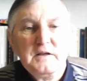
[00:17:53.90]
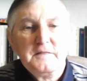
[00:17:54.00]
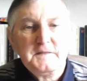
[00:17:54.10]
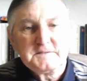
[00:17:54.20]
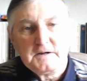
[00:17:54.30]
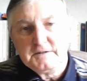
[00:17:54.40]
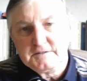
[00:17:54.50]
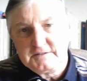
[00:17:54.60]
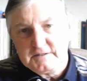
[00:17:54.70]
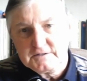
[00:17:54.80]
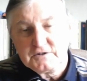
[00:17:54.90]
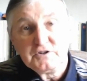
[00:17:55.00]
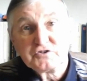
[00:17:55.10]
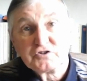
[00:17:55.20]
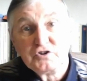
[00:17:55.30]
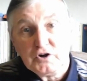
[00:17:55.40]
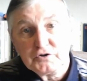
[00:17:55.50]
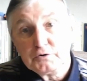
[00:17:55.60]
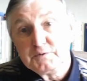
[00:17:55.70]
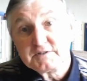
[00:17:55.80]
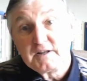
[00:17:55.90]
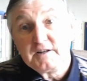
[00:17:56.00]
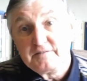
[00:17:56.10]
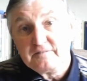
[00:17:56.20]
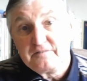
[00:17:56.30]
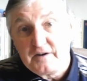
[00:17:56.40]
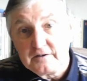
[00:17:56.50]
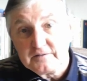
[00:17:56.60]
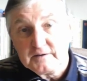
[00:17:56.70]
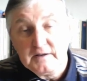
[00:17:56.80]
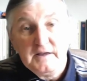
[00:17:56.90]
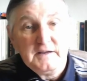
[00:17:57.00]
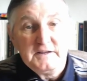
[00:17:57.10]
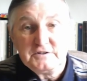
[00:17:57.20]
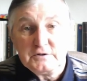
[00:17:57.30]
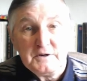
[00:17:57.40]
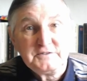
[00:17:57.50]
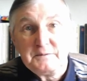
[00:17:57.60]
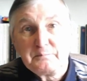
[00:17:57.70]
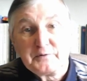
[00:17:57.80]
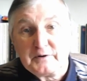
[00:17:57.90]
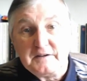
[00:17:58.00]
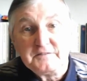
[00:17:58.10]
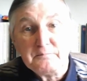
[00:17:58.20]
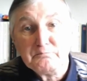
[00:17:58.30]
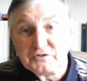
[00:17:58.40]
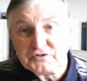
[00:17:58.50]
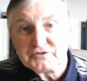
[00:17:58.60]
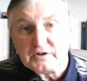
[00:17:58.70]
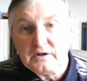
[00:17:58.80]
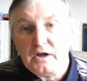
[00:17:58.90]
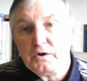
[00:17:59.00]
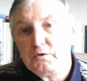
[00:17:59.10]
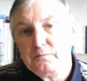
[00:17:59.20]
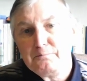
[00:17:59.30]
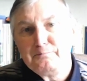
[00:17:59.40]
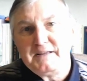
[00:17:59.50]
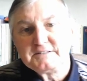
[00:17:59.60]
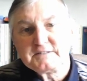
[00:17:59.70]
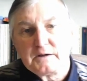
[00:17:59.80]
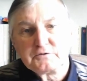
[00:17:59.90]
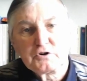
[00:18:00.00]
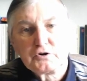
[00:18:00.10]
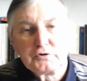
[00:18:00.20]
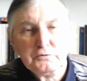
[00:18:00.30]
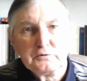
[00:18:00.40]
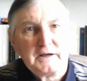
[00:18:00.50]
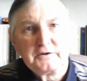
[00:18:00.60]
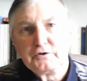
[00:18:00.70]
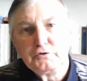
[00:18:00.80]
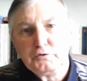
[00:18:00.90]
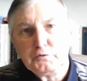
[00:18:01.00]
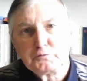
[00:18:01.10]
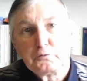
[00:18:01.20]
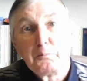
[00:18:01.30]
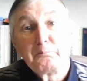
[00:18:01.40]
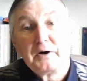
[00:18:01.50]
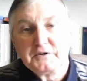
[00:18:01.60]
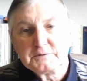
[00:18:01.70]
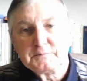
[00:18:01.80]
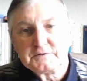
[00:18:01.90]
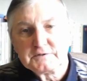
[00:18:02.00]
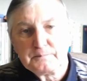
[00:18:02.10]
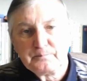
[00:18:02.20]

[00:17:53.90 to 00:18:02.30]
This idea turns God, who is a loving father, into a depraved monster who metes out cruel and unusual punishment.